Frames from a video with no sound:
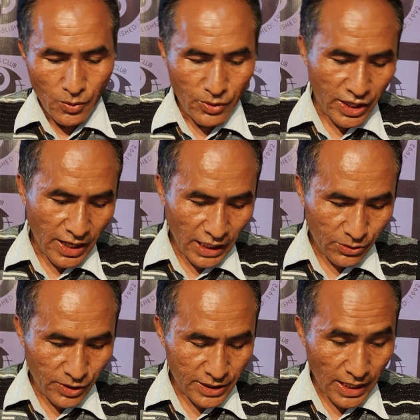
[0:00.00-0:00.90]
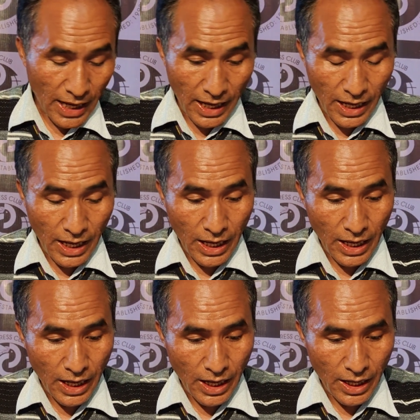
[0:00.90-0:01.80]
With regard to this,
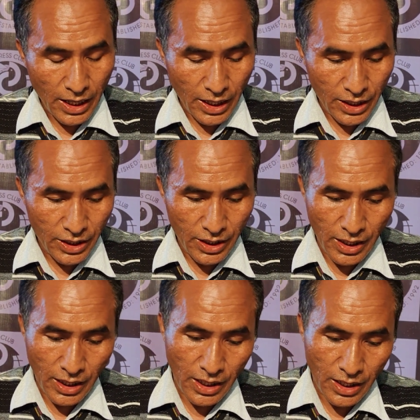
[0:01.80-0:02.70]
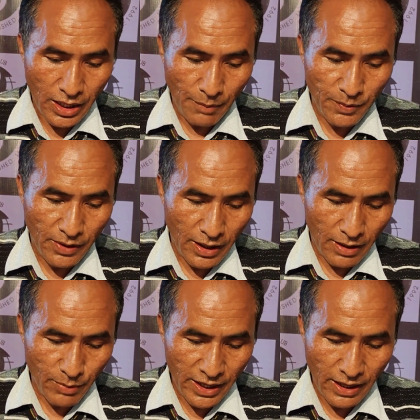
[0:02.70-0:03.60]

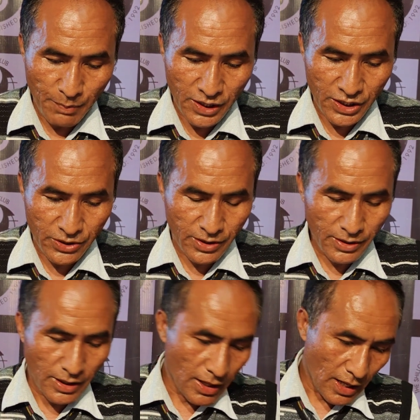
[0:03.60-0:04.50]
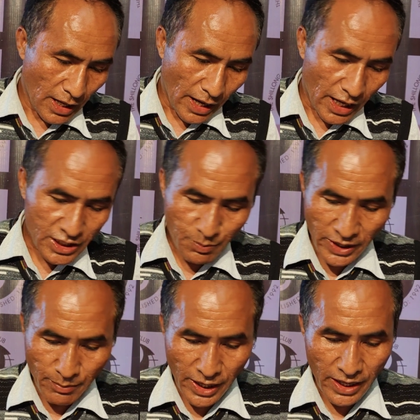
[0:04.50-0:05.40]
my application, as
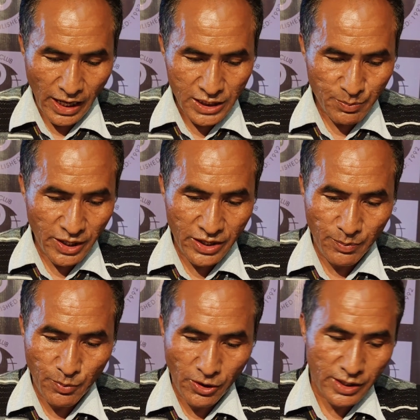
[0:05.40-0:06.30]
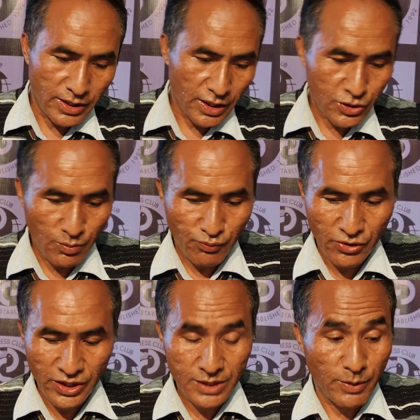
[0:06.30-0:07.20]
per the report
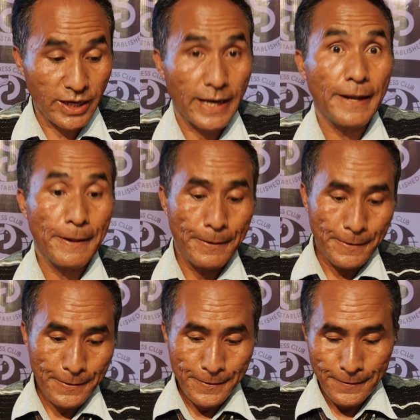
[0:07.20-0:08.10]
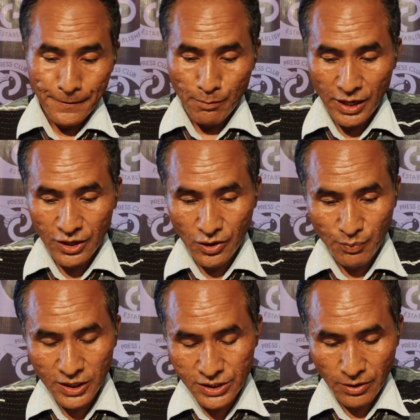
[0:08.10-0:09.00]
furnished by the
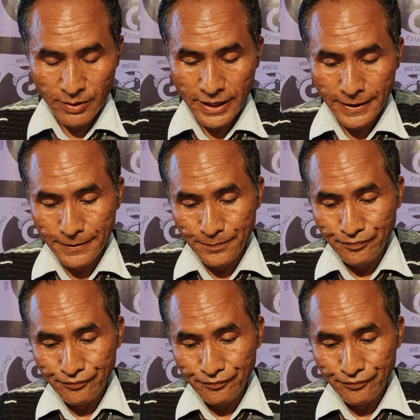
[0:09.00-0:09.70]
office of the